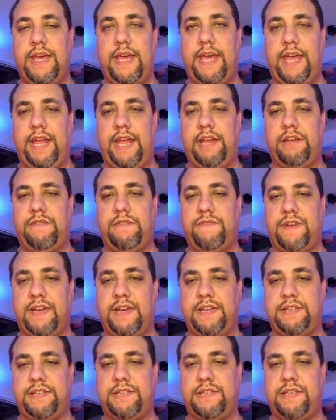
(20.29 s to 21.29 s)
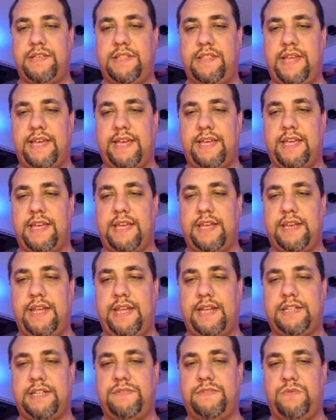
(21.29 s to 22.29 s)
Any device that can
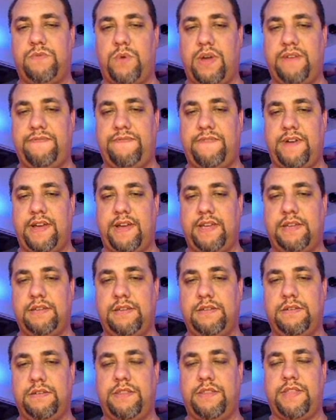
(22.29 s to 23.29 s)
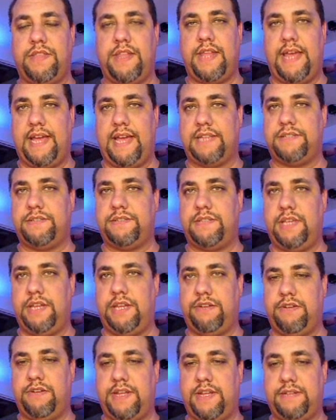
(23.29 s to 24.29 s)
connect to Wi-Fi could then access the
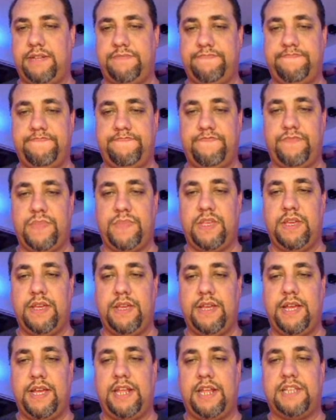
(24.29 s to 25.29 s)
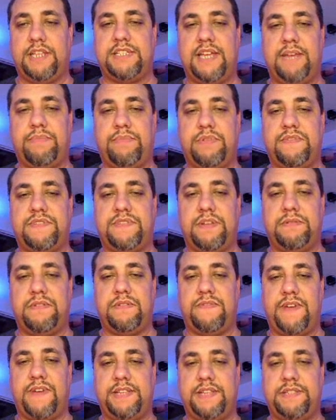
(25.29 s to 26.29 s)
internet. An example of some
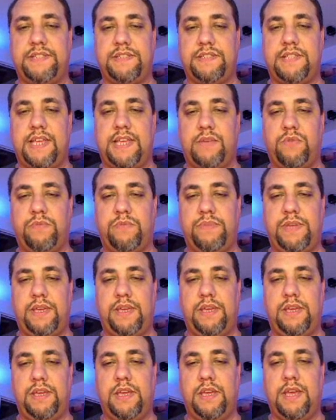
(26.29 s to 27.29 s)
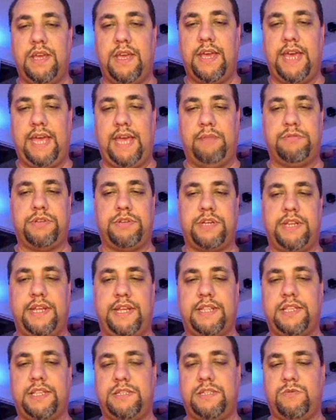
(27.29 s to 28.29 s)
devices that would be able to
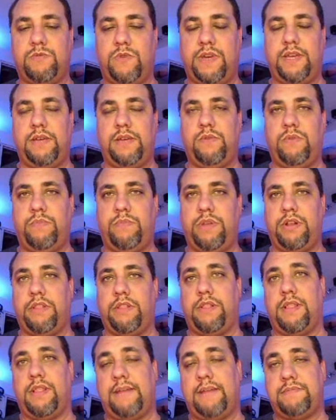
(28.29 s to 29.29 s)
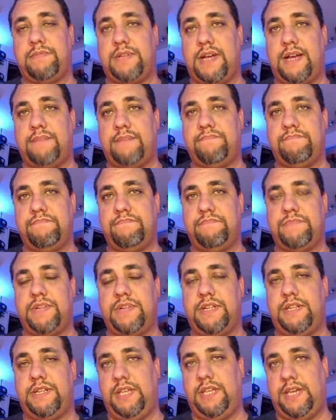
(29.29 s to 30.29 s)
connect this way would be another laptop,
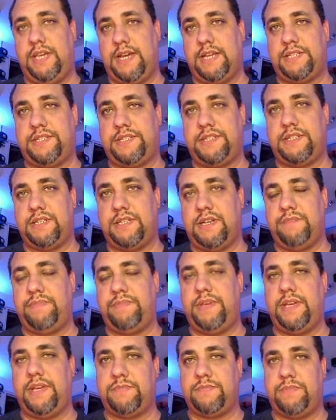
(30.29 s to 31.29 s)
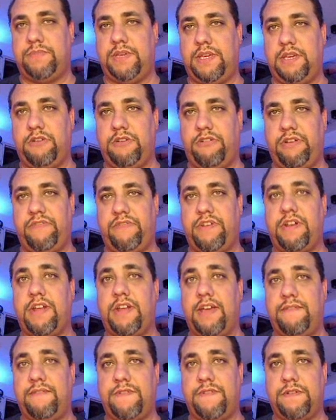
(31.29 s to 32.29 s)
a DS, a PSP, or even an
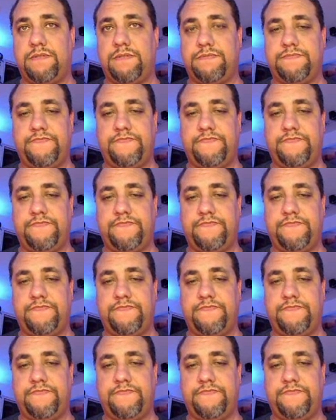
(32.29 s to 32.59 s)
iPhone.